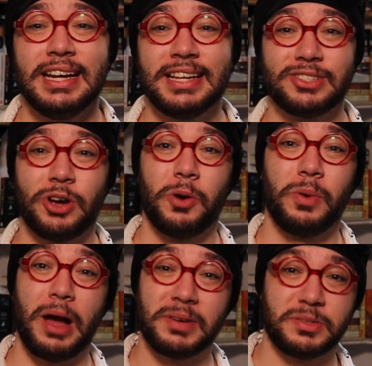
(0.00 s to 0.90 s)

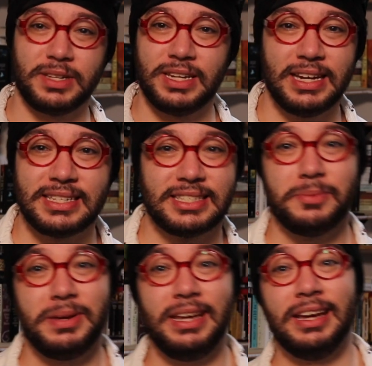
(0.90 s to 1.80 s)
So I'm expecting this to
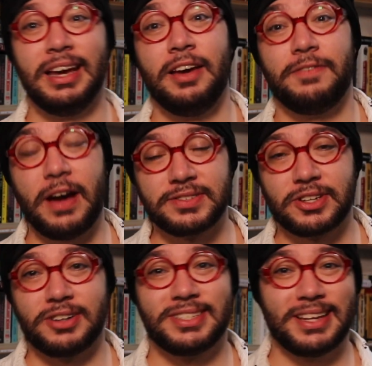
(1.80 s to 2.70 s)
be 5
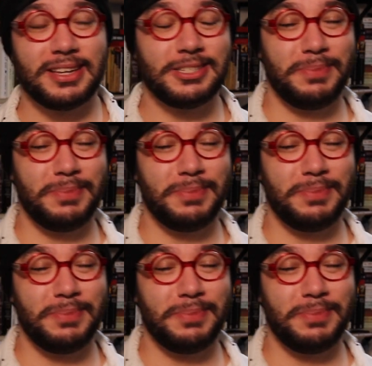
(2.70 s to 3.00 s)
stars